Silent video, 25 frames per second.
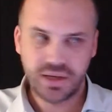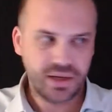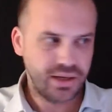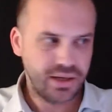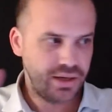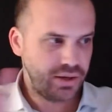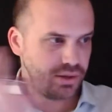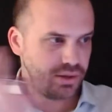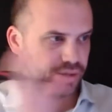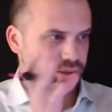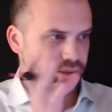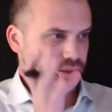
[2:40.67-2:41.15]

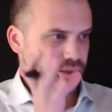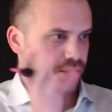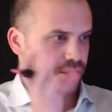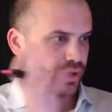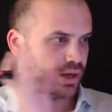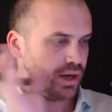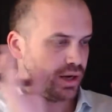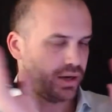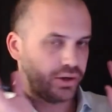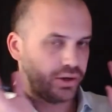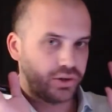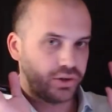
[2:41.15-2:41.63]
Now,
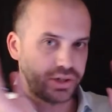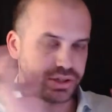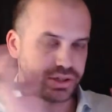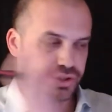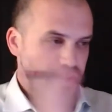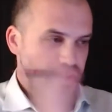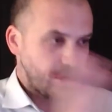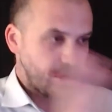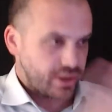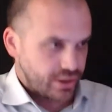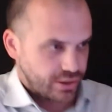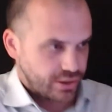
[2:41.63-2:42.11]
I got
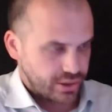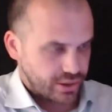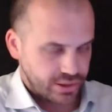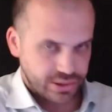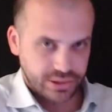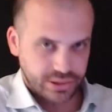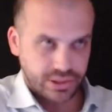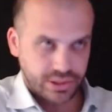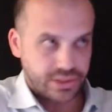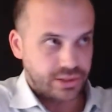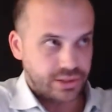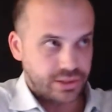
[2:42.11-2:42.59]
excited. I
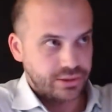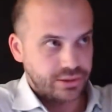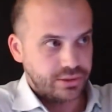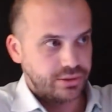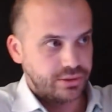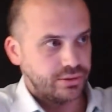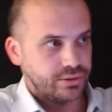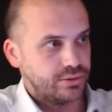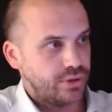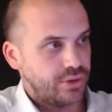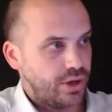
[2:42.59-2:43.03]
deleted,